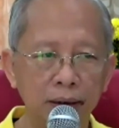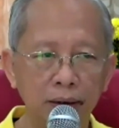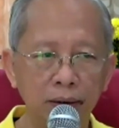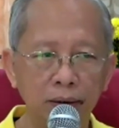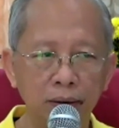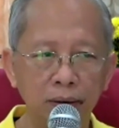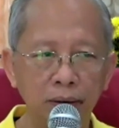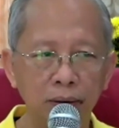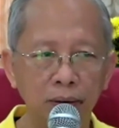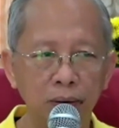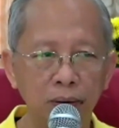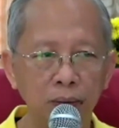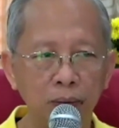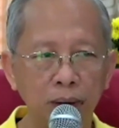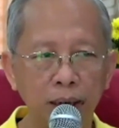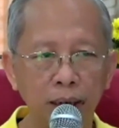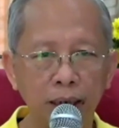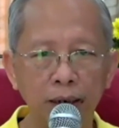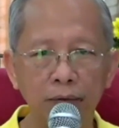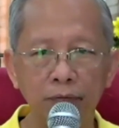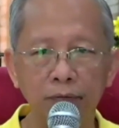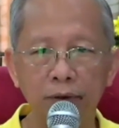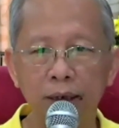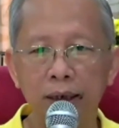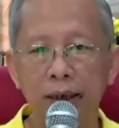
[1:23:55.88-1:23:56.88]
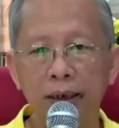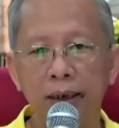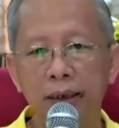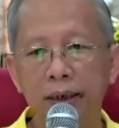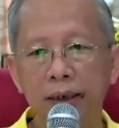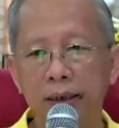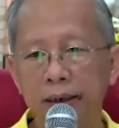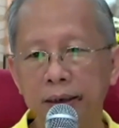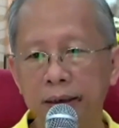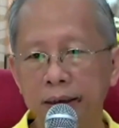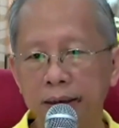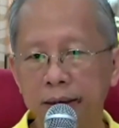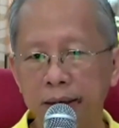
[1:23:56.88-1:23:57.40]
or whatever
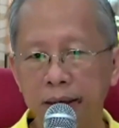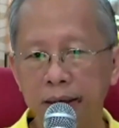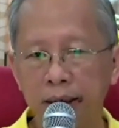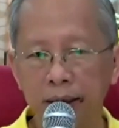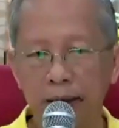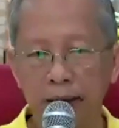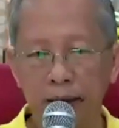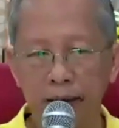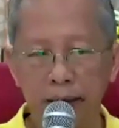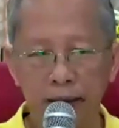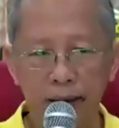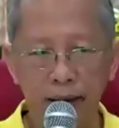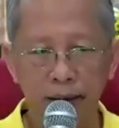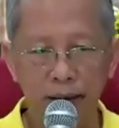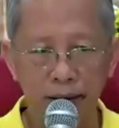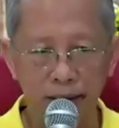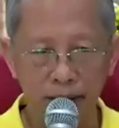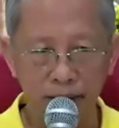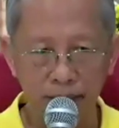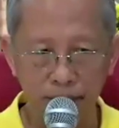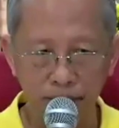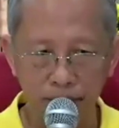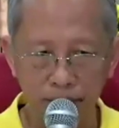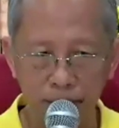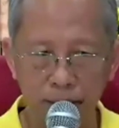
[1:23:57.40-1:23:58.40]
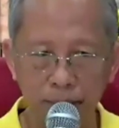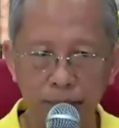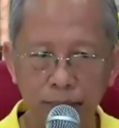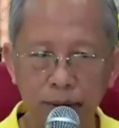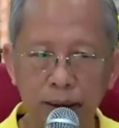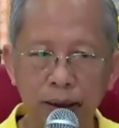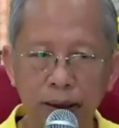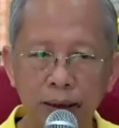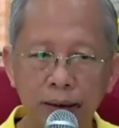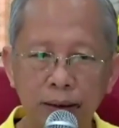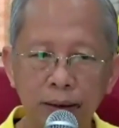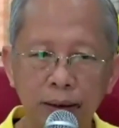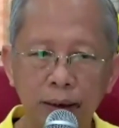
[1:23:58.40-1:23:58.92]
that may
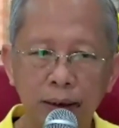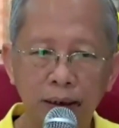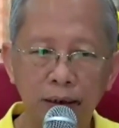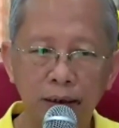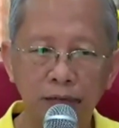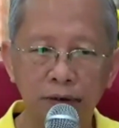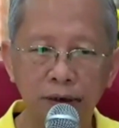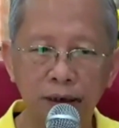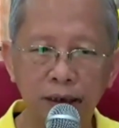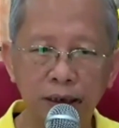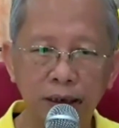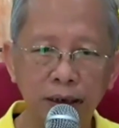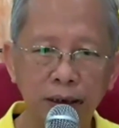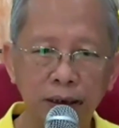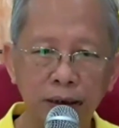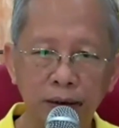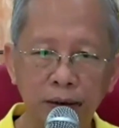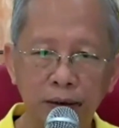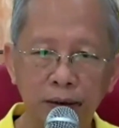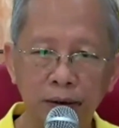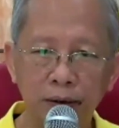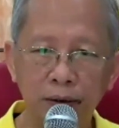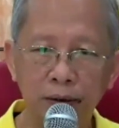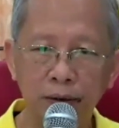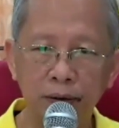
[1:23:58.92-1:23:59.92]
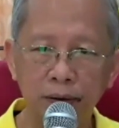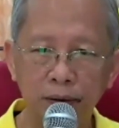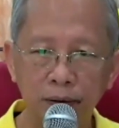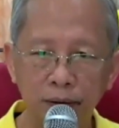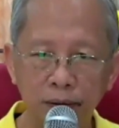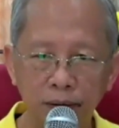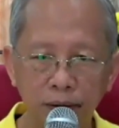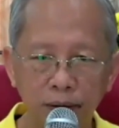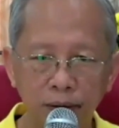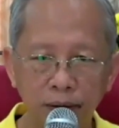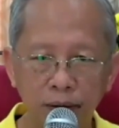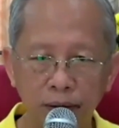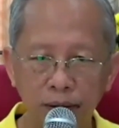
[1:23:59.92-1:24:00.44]
be relevant or
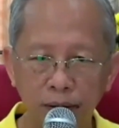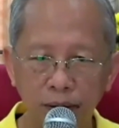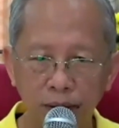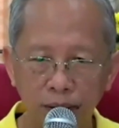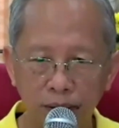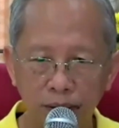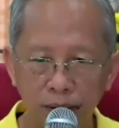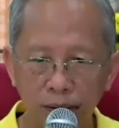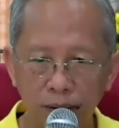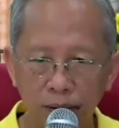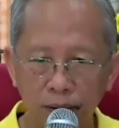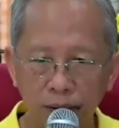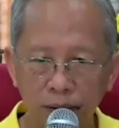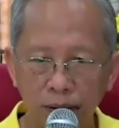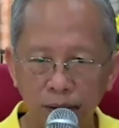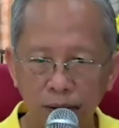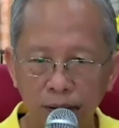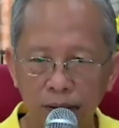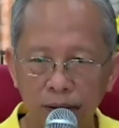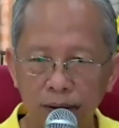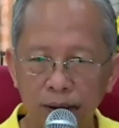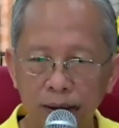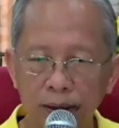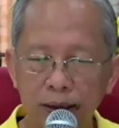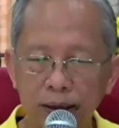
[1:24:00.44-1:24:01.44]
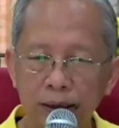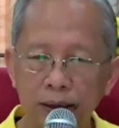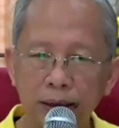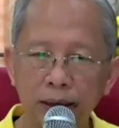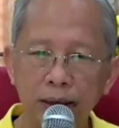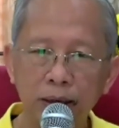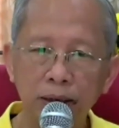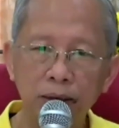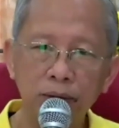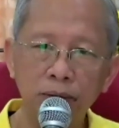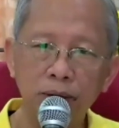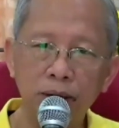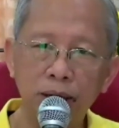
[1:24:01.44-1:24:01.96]

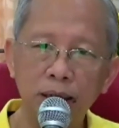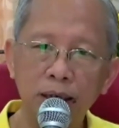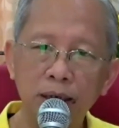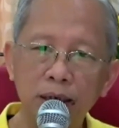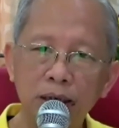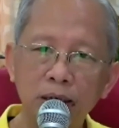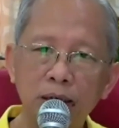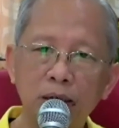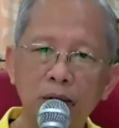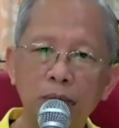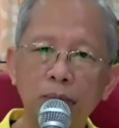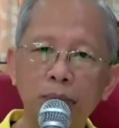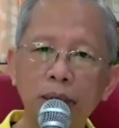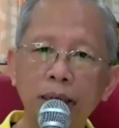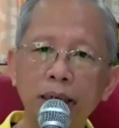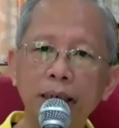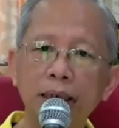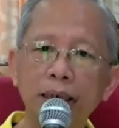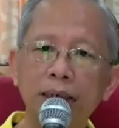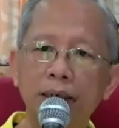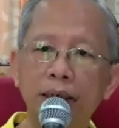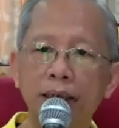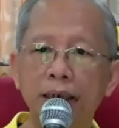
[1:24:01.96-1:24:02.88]
concerning today's topic.